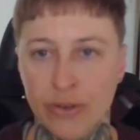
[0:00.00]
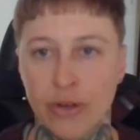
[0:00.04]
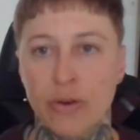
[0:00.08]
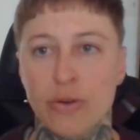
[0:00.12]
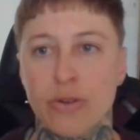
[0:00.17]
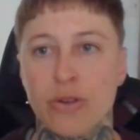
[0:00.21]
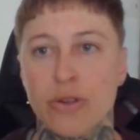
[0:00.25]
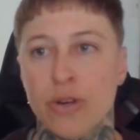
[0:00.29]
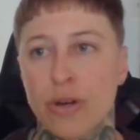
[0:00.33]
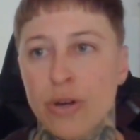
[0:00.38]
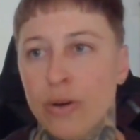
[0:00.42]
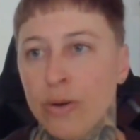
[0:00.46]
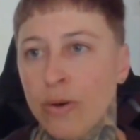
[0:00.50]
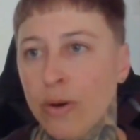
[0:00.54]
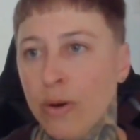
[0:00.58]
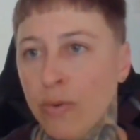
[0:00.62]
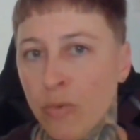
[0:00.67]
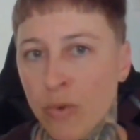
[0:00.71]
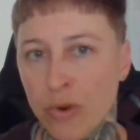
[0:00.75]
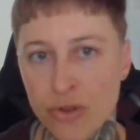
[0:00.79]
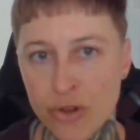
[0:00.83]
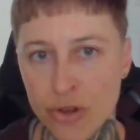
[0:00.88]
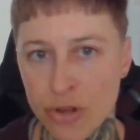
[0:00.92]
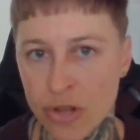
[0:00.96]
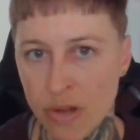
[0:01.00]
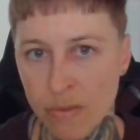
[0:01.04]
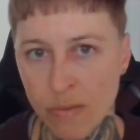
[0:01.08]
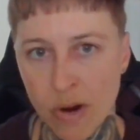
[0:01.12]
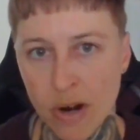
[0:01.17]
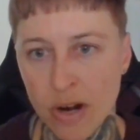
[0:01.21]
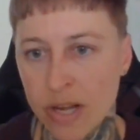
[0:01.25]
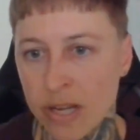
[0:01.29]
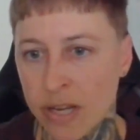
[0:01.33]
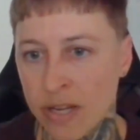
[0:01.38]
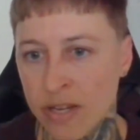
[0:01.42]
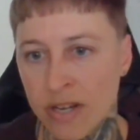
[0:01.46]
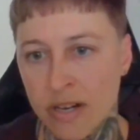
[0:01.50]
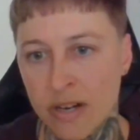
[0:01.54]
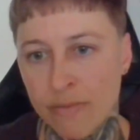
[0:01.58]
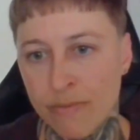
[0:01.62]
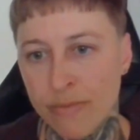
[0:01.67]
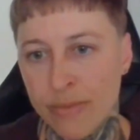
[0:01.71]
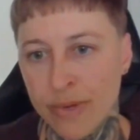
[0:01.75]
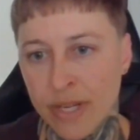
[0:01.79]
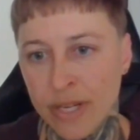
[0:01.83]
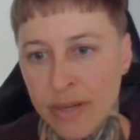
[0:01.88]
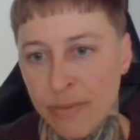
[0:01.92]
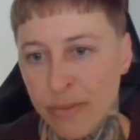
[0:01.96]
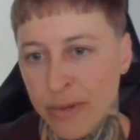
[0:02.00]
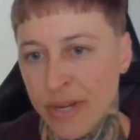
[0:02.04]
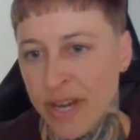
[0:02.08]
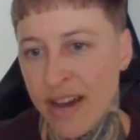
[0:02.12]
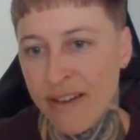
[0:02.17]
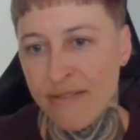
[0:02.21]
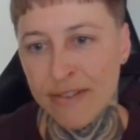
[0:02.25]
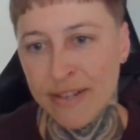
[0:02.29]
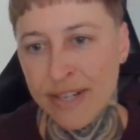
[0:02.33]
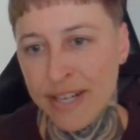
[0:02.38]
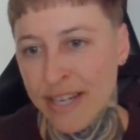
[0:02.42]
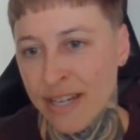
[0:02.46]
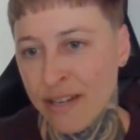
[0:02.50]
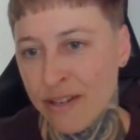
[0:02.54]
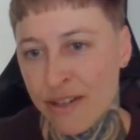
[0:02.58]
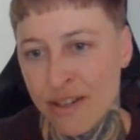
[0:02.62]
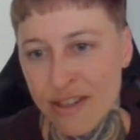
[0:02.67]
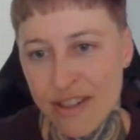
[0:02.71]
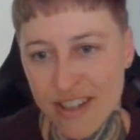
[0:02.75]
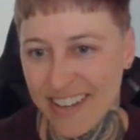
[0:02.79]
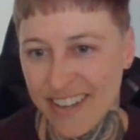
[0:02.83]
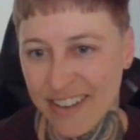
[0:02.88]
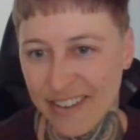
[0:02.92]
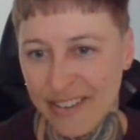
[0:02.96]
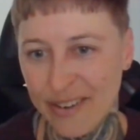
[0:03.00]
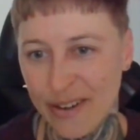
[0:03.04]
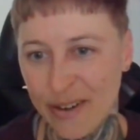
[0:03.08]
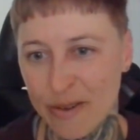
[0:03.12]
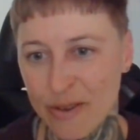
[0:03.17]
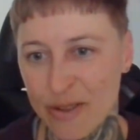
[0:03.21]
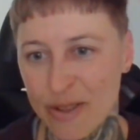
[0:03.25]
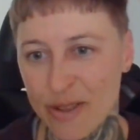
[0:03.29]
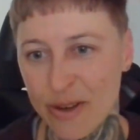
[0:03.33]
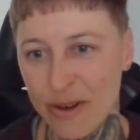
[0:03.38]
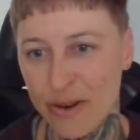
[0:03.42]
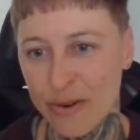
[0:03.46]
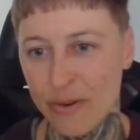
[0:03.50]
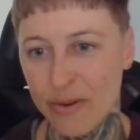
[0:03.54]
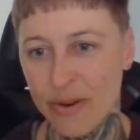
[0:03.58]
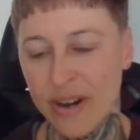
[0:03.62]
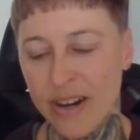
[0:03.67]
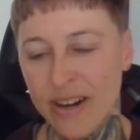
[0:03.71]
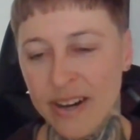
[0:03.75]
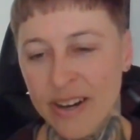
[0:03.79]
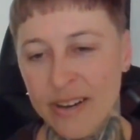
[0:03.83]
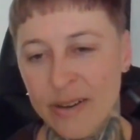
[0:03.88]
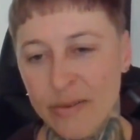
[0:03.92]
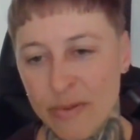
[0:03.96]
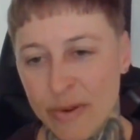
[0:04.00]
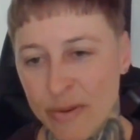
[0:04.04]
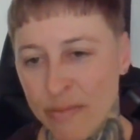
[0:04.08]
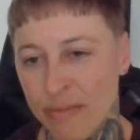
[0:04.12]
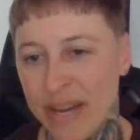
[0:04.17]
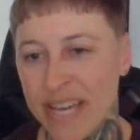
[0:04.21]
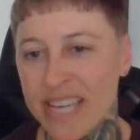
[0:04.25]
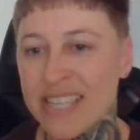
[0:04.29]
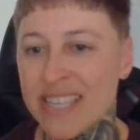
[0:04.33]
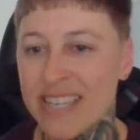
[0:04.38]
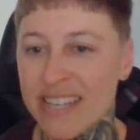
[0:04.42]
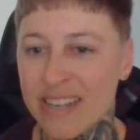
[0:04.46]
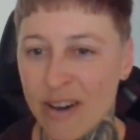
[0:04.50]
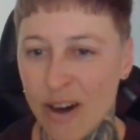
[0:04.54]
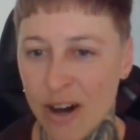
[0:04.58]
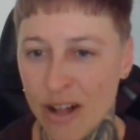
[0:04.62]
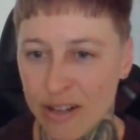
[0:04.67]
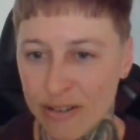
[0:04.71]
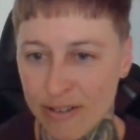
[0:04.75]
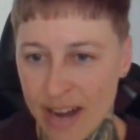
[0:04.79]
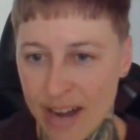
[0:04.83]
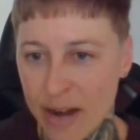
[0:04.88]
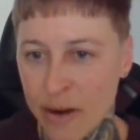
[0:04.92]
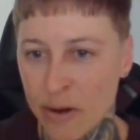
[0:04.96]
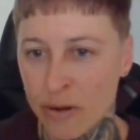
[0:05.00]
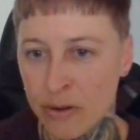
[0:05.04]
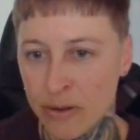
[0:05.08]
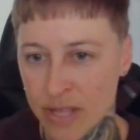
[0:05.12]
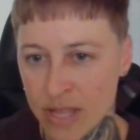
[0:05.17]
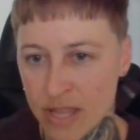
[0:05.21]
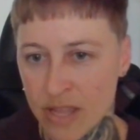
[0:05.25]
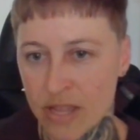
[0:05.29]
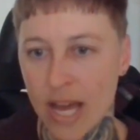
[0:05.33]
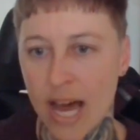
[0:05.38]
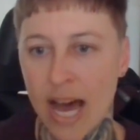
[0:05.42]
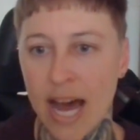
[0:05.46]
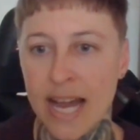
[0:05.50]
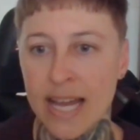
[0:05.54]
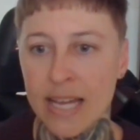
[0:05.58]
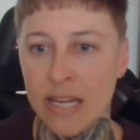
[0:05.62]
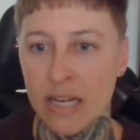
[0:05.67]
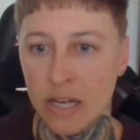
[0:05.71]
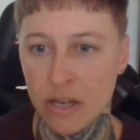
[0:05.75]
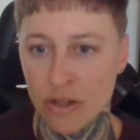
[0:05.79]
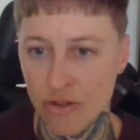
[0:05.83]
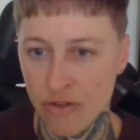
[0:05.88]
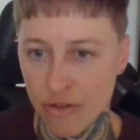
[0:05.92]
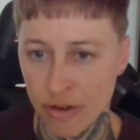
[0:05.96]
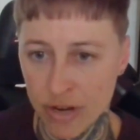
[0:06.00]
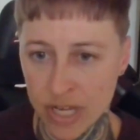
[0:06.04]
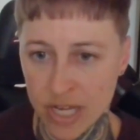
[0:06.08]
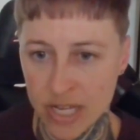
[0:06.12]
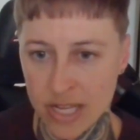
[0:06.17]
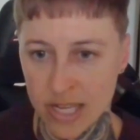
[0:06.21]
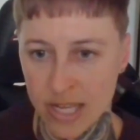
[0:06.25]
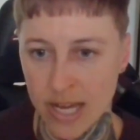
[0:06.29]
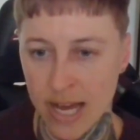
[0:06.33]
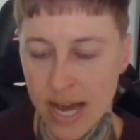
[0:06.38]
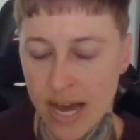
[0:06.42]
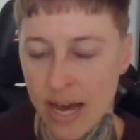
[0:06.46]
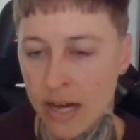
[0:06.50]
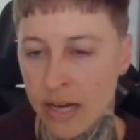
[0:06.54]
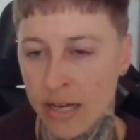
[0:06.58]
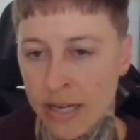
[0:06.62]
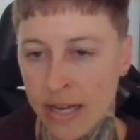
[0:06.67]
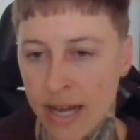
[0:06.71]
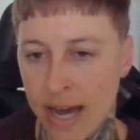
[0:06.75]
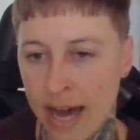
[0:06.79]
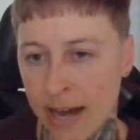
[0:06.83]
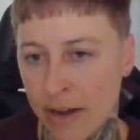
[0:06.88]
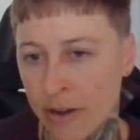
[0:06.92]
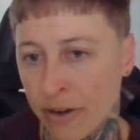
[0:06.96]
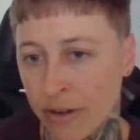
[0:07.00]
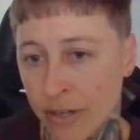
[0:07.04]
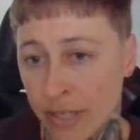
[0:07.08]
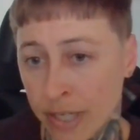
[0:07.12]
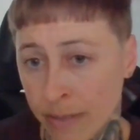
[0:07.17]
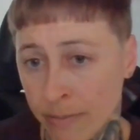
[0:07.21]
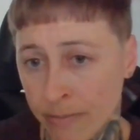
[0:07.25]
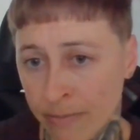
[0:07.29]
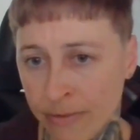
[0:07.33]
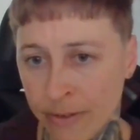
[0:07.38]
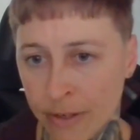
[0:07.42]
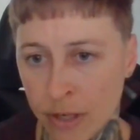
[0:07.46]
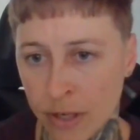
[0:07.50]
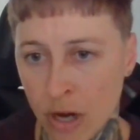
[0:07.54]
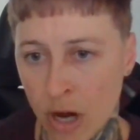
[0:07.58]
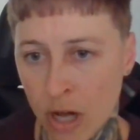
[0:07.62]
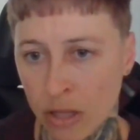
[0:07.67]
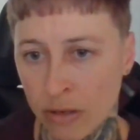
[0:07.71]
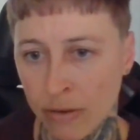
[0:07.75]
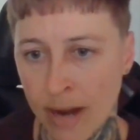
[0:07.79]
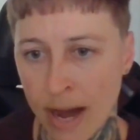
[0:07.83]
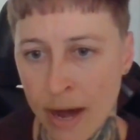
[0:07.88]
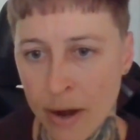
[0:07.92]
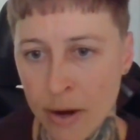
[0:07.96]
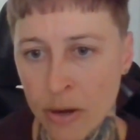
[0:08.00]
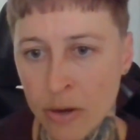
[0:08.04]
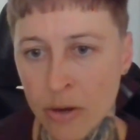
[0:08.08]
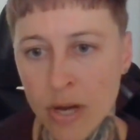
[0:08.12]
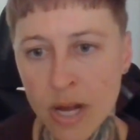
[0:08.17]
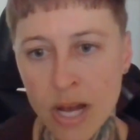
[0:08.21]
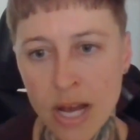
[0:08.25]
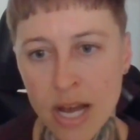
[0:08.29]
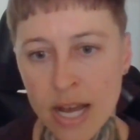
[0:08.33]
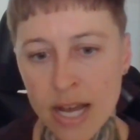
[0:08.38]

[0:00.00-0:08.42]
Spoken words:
So we're just a marketing company. We have a niche, so we're based in Colorado. It's the High Country is an acronym for Colorado.